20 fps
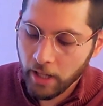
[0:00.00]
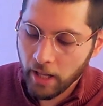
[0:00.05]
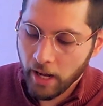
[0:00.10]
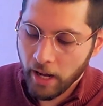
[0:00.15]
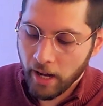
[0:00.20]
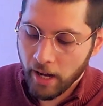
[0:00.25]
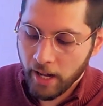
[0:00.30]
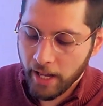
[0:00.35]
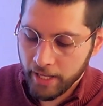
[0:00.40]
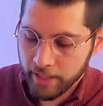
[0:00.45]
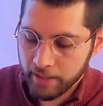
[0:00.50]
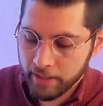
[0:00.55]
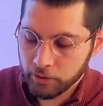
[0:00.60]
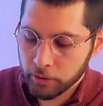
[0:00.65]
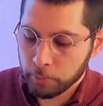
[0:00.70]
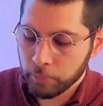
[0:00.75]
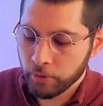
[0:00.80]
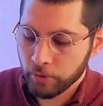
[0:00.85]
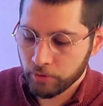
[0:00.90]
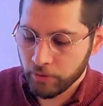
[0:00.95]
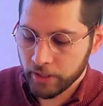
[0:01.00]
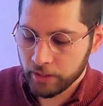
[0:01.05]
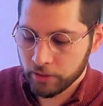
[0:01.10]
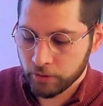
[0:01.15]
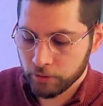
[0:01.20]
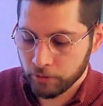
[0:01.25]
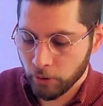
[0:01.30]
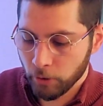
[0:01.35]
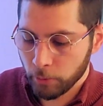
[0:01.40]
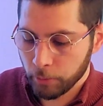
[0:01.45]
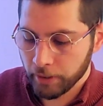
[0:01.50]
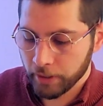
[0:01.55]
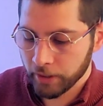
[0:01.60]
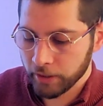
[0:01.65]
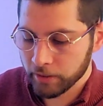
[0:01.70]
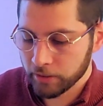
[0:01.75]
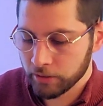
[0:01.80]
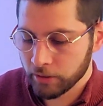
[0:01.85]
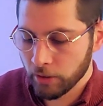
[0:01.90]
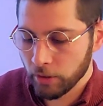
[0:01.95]
And this prevents
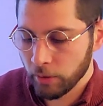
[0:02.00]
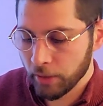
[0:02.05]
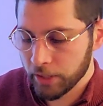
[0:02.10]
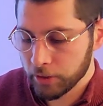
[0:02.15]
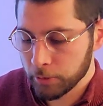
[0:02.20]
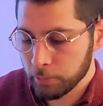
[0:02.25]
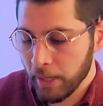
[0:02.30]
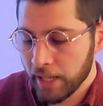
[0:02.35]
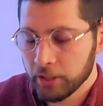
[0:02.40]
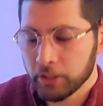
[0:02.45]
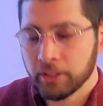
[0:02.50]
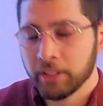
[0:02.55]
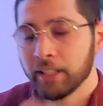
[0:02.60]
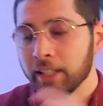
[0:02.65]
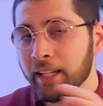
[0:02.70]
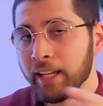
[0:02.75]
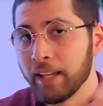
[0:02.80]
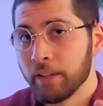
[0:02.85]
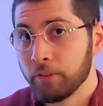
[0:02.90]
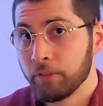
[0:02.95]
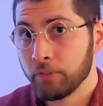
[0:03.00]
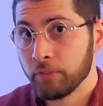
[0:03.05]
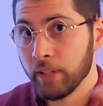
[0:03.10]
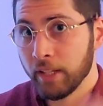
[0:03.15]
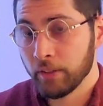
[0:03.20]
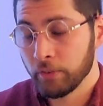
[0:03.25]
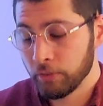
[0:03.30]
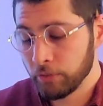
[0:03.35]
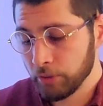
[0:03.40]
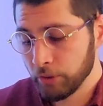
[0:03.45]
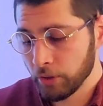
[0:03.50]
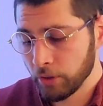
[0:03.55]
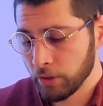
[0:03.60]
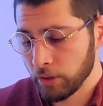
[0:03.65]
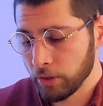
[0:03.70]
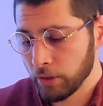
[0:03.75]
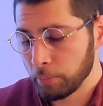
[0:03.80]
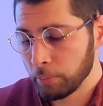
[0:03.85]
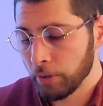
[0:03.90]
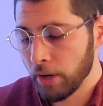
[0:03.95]
foaming. So especially if
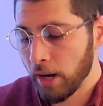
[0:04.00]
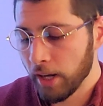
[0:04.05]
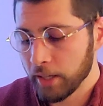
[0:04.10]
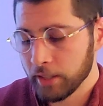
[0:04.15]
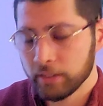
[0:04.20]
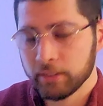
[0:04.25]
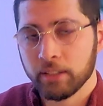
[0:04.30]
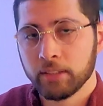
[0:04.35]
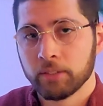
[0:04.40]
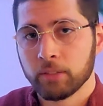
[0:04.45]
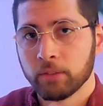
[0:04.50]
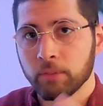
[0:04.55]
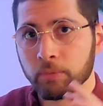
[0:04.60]
your product is